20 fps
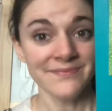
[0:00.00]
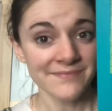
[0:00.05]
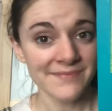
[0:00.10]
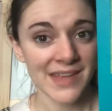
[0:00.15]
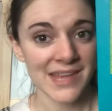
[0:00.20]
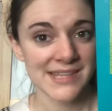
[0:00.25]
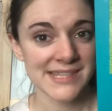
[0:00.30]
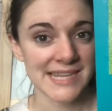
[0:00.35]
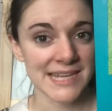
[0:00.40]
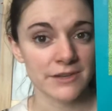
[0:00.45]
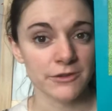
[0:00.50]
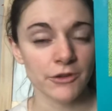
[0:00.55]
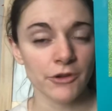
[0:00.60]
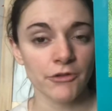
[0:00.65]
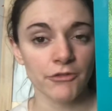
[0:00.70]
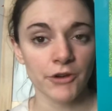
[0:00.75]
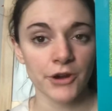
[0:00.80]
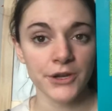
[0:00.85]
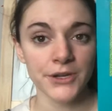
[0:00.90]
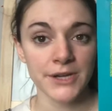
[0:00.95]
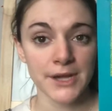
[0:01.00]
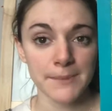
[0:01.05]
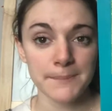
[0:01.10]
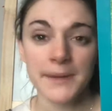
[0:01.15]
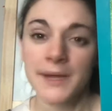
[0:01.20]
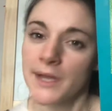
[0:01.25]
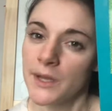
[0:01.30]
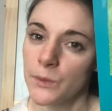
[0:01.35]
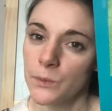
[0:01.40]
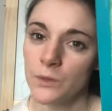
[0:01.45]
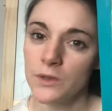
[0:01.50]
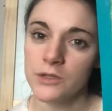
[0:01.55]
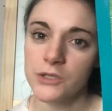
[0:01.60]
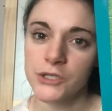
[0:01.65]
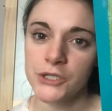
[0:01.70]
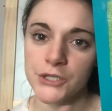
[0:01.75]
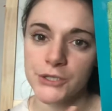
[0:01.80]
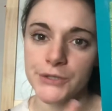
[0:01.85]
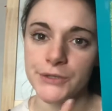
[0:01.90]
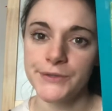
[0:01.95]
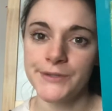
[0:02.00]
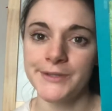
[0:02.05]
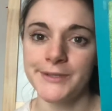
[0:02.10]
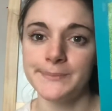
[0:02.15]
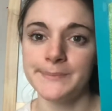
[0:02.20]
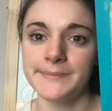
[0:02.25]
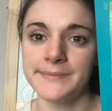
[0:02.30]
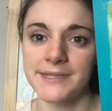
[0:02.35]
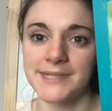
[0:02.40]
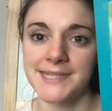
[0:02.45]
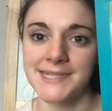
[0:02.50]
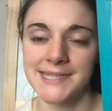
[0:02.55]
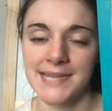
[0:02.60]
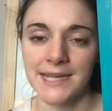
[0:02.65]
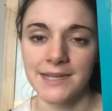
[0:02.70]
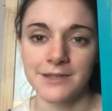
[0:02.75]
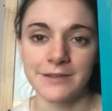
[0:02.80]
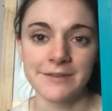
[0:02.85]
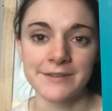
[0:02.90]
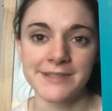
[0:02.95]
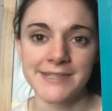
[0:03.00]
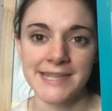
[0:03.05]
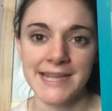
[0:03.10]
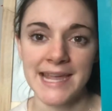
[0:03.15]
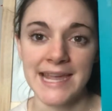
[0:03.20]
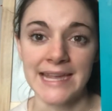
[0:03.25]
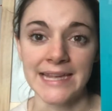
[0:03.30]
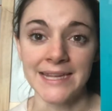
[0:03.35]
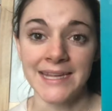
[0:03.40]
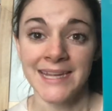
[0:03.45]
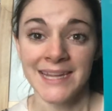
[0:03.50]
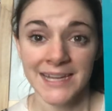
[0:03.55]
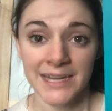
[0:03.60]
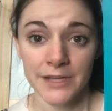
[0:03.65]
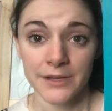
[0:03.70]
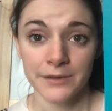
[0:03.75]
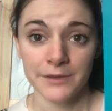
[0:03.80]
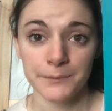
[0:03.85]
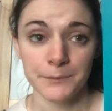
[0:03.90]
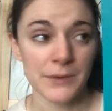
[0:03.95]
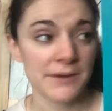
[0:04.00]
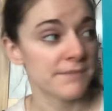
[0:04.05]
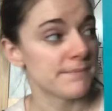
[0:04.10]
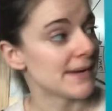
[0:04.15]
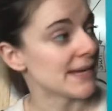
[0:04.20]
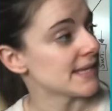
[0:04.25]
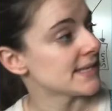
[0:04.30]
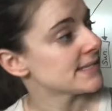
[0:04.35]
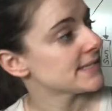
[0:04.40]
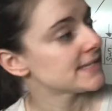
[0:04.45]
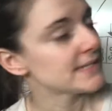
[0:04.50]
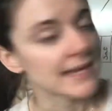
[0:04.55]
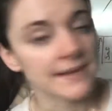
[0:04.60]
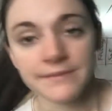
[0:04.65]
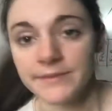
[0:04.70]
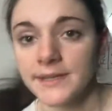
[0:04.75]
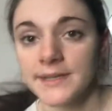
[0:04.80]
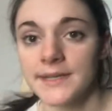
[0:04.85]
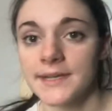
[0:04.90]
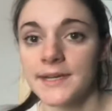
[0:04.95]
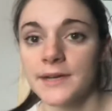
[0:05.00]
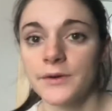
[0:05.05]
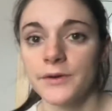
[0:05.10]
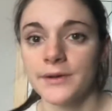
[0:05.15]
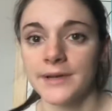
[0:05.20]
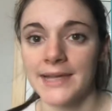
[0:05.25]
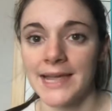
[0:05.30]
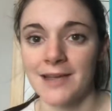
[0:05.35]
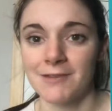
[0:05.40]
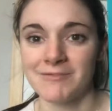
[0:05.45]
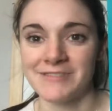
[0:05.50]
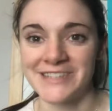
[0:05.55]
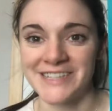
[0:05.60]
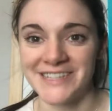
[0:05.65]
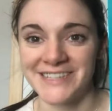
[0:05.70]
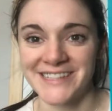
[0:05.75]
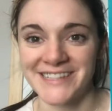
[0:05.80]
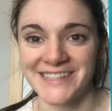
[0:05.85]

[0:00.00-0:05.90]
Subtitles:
Tell your grown-up, what 2 numbers can you see with my 7 counters?